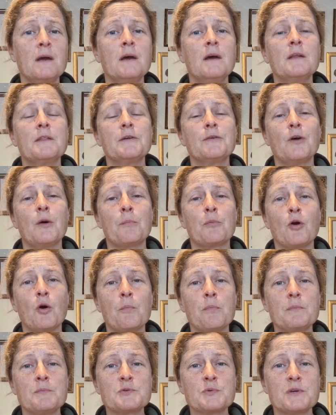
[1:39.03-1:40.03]
There are
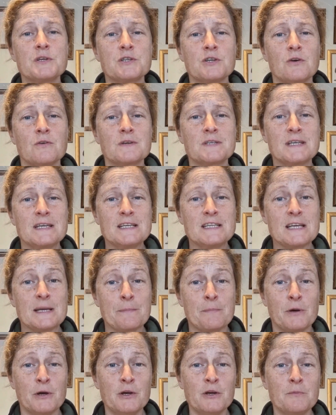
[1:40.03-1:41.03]
problems with dogs eating
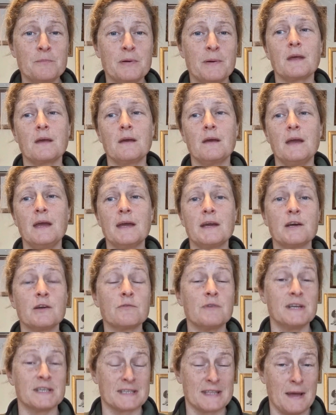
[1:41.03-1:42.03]
poop. It can
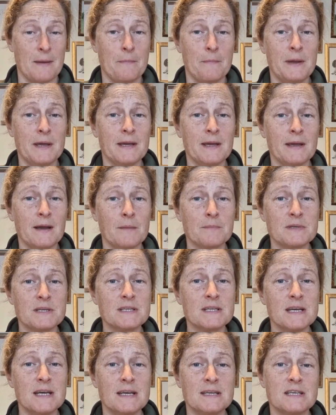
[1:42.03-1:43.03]
risk them picking up
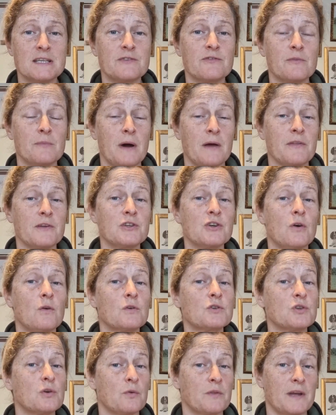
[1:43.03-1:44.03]
diseases from other
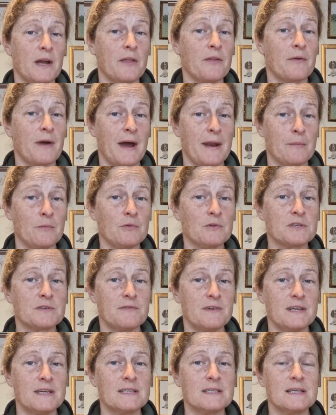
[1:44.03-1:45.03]
dogs or the other animals'
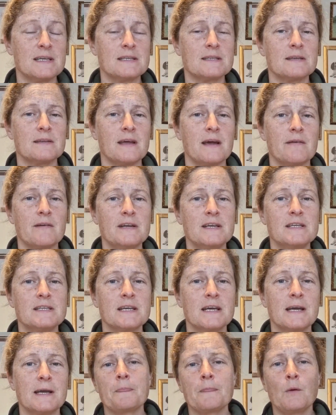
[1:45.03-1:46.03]
faeces that they're
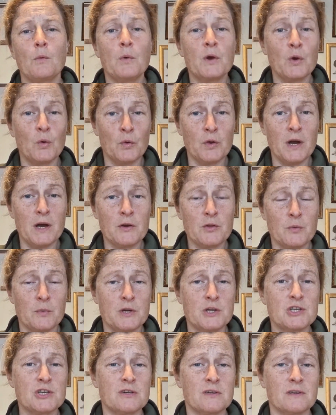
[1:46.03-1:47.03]
eating. We all know that we
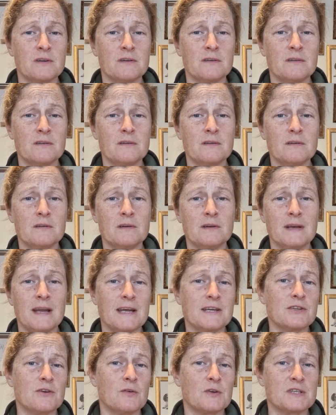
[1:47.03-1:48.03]
shouldn't
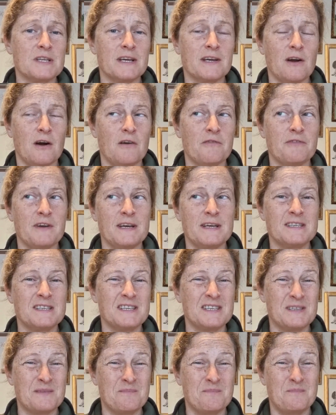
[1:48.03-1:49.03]
let dogs lick our
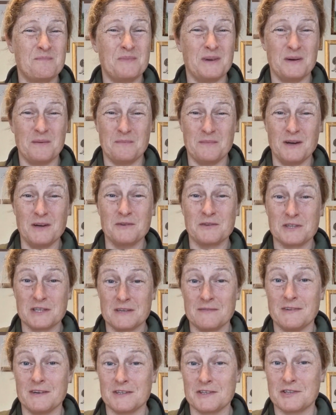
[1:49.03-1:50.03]
faces, but most
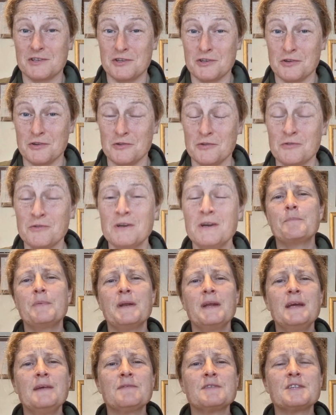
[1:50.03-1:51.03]
of us do. But
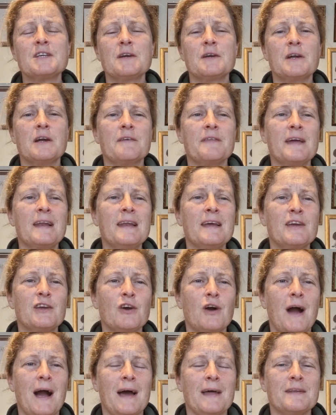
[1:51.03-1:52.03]
even so, they lick
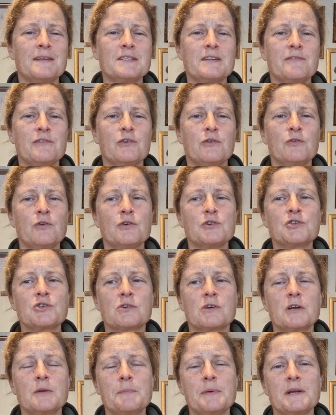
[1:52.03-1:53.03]
your hands. If you're not
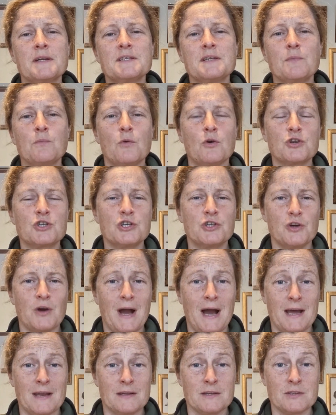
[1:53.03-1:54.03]
scrupulous in washing your
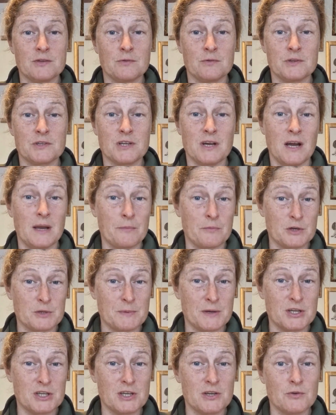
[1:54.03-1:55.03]
hands all the time, or
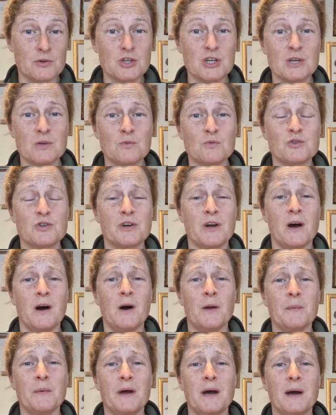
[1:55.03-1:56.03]
especially your children
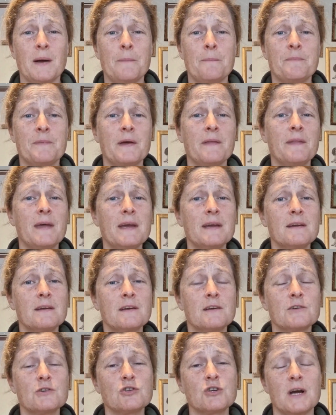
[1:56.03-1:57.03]
aren't, then they can
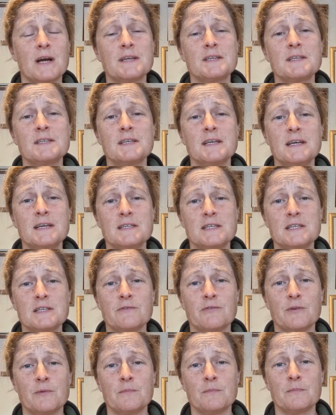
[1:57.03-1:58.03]
contract diseases
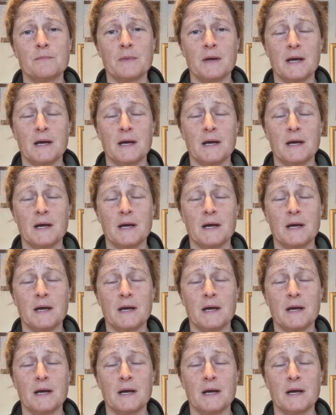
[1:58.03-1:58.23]
from